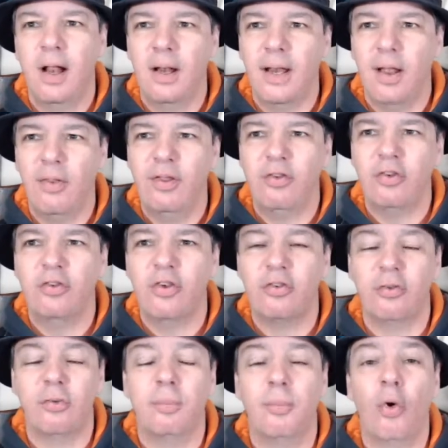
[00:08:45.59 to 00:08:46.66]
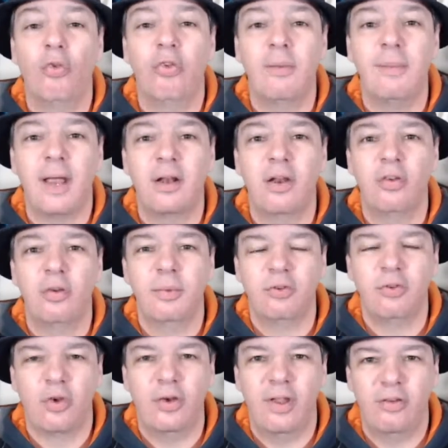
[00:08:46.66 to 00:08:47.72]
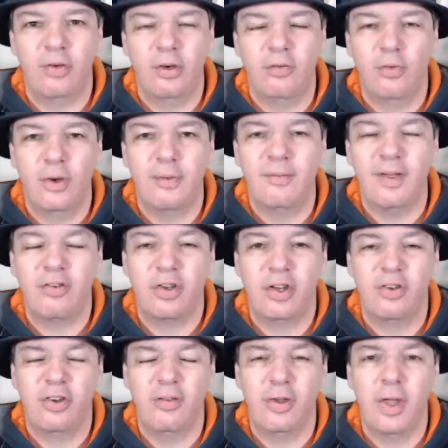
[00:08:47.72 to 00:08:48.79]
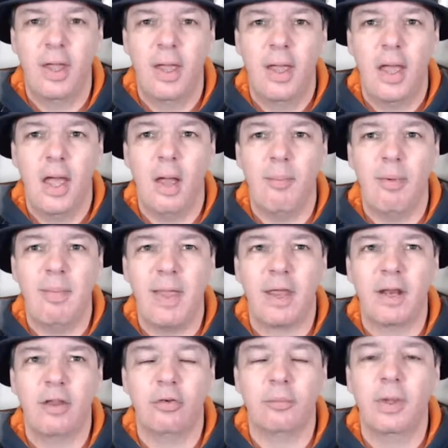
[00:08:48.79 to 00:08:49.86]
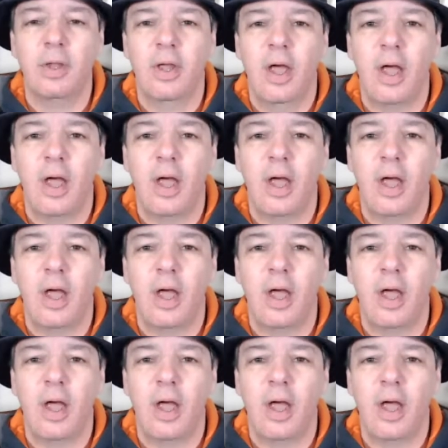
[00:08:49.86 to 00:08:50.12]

Now, this is just a reporting mechanism. It's not necessarily a full investigative mechanism.